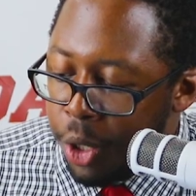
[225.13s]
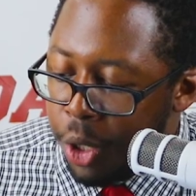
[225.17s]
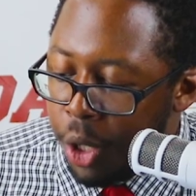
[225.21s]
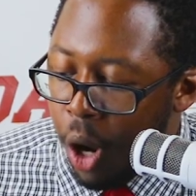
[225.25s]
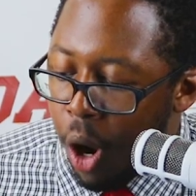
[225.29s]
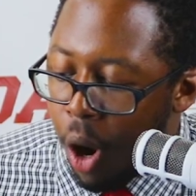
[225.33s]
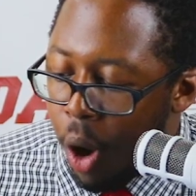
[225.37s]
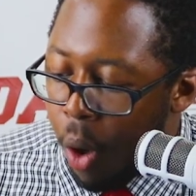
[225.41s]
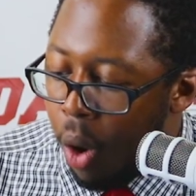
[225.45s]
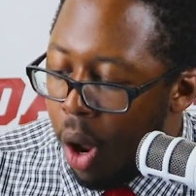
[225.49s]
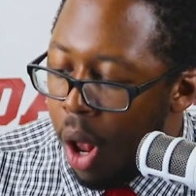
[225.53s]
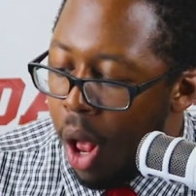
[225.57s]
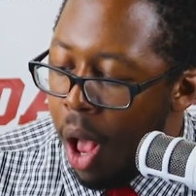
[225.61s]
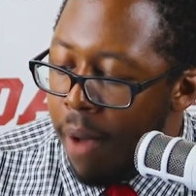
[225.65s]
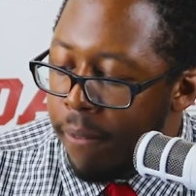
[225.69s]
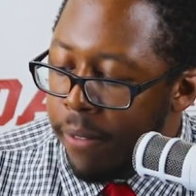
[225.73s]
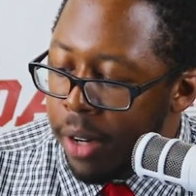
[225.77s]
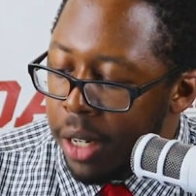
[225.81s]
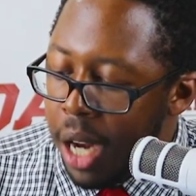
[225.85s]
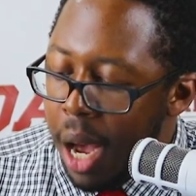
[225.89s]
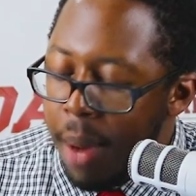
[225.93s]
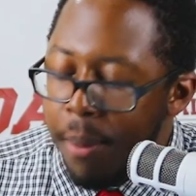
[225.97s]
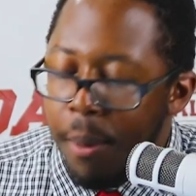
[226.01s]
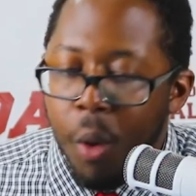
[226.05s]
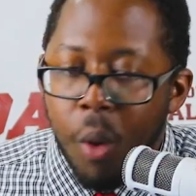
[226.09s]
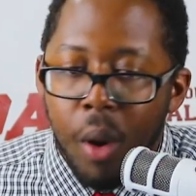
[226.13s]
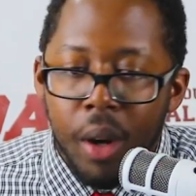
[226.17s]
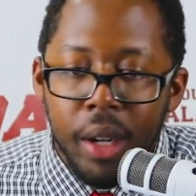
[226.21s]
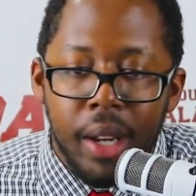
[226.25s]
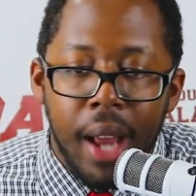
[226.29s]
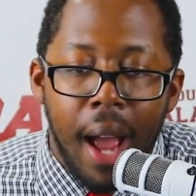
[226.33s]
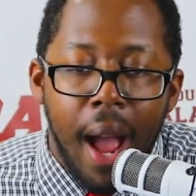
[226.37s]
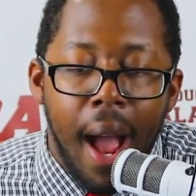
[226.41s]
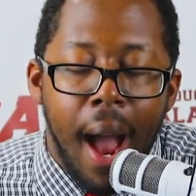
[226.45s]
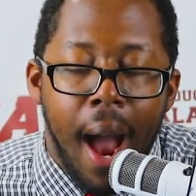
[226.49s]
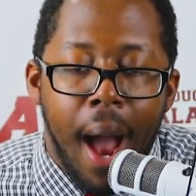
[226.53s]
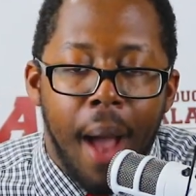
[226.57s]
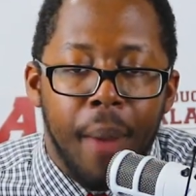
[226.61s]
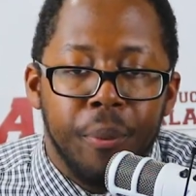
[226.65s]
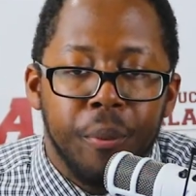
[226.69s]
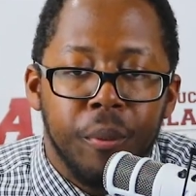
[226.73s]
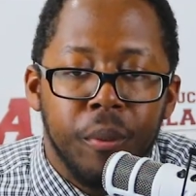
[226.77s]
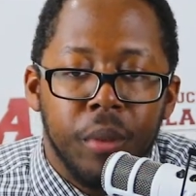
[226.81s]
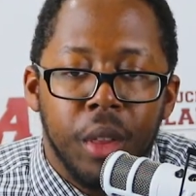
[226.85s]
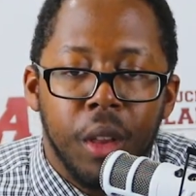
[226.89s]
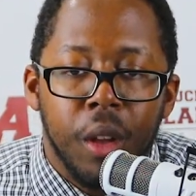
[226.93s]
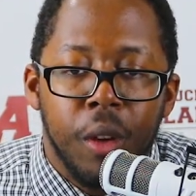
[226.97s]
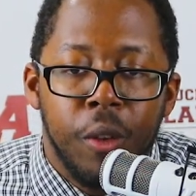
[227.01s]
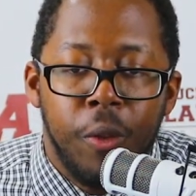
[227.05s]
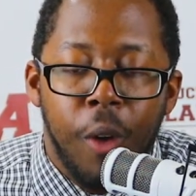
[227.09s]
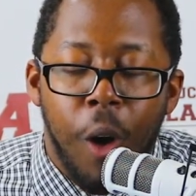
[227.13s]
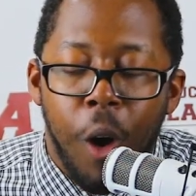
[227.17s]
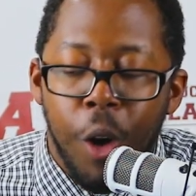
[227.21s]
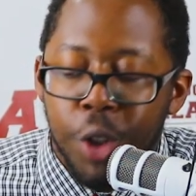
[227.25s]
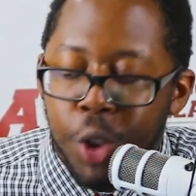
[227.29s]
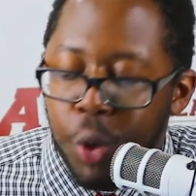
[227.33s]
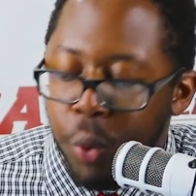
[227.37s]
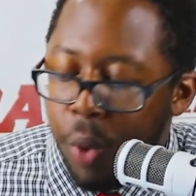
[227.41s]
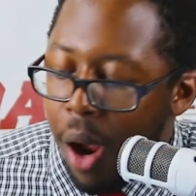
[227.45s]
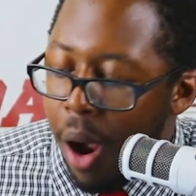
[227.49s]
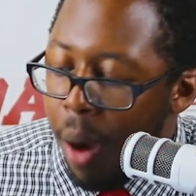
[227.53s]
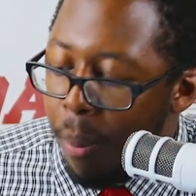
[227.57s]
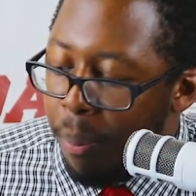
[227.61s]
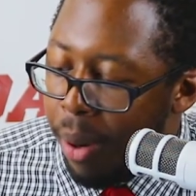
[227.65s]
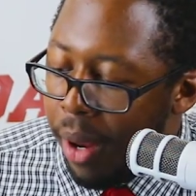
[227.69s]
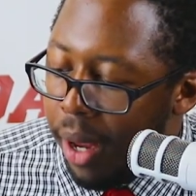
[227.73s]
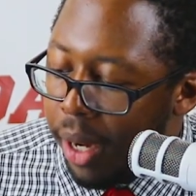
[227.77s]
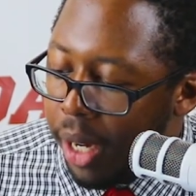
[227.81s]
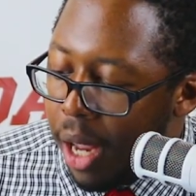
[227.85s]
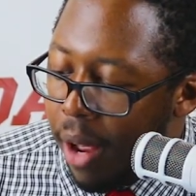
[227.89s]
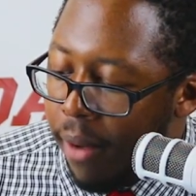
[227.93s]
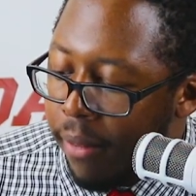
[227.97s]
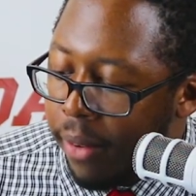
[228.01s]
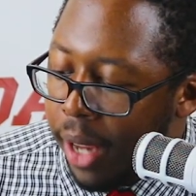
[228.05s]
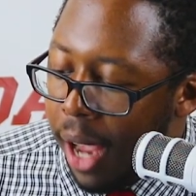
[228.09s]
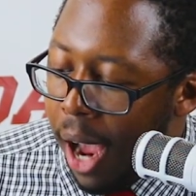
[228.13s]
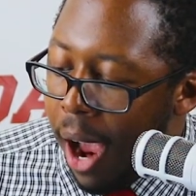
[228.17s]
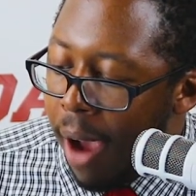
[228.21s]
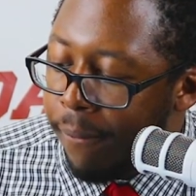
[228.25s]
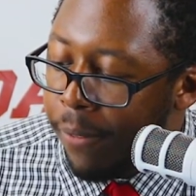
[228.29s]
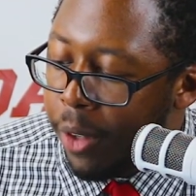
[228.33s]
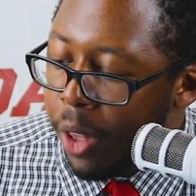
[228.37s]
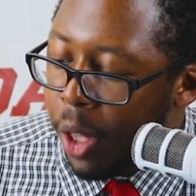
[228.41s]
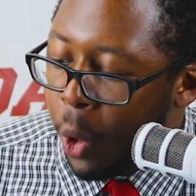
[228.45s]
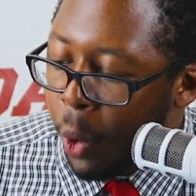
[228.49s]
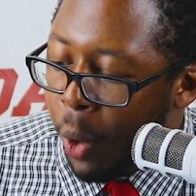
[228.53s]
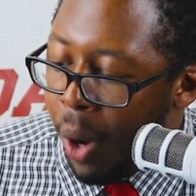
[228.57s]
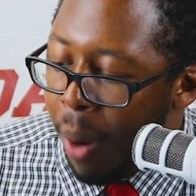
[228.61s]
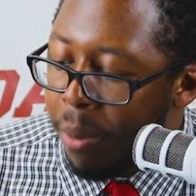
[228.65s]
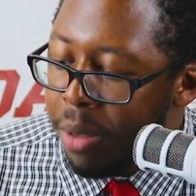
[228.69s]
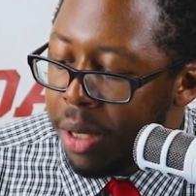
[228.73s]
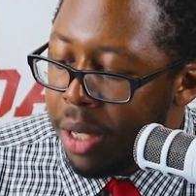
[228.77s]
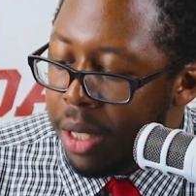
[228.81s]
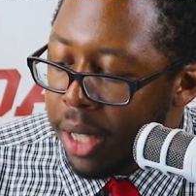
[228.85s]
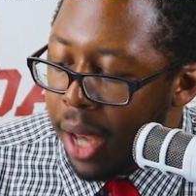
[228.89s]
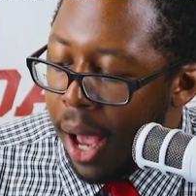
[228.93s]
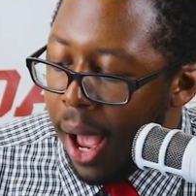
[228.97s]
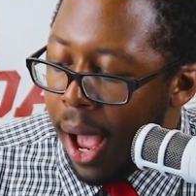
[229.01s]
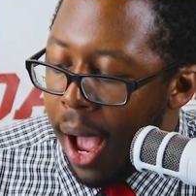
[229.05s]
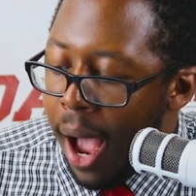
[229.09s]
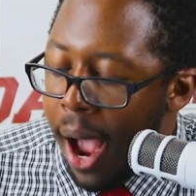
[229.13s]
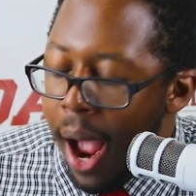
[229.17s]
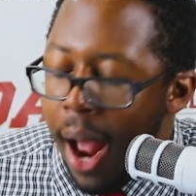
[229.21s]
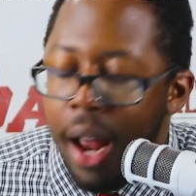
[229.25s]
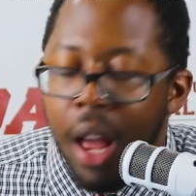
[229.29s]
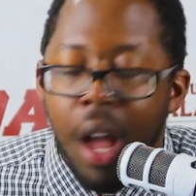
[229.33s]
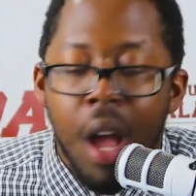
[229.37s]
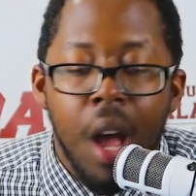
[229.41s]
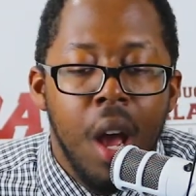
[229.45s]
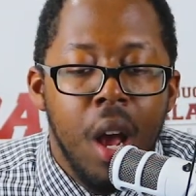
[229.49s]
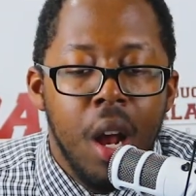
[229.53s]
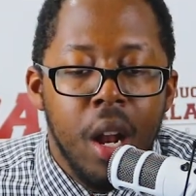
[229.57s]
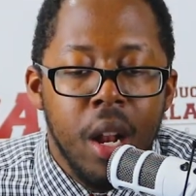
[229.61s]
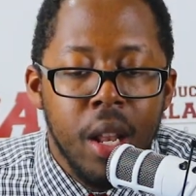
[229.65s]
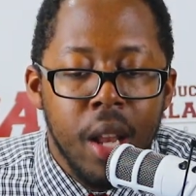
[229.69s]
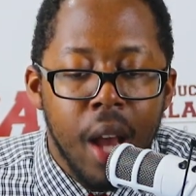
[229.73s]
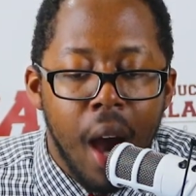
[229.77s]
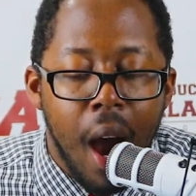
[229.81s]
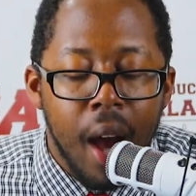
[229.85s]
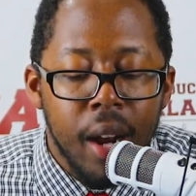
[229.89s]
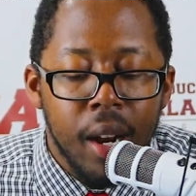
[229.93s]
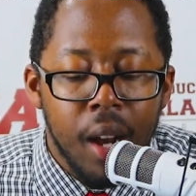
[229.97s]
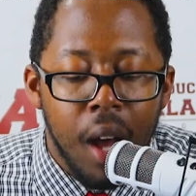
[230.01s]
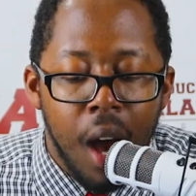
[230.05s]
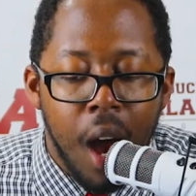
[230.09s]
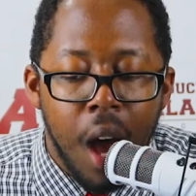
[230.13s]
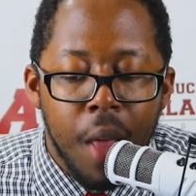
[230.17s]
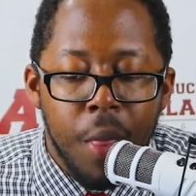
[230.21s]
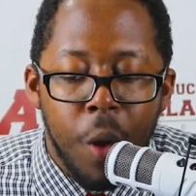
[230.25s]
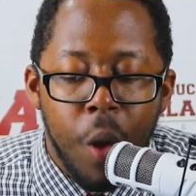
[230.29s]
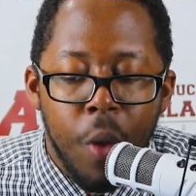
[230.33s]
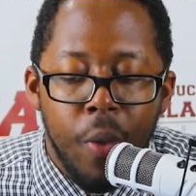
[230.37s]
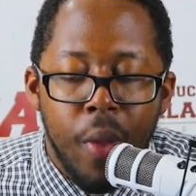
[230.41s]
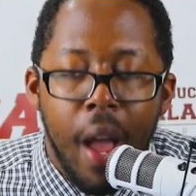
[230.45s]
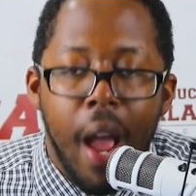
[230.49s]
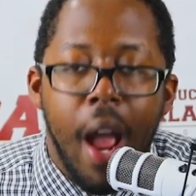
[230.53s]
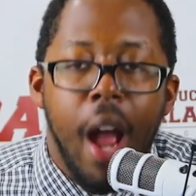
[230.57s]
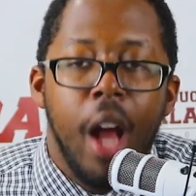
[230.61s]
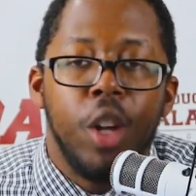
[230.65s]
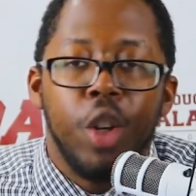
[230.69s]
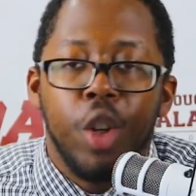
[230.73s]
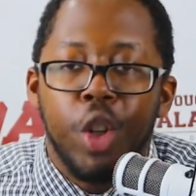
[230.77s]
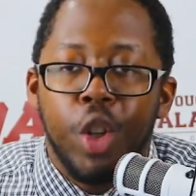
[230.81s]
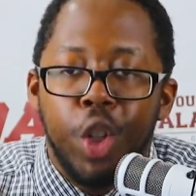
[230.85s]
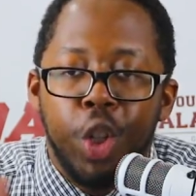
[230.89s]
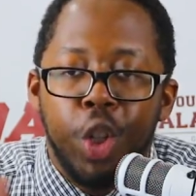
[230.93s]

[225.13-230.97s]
So the number one guy, first-round pick I've got for the Crimson Tide, none other than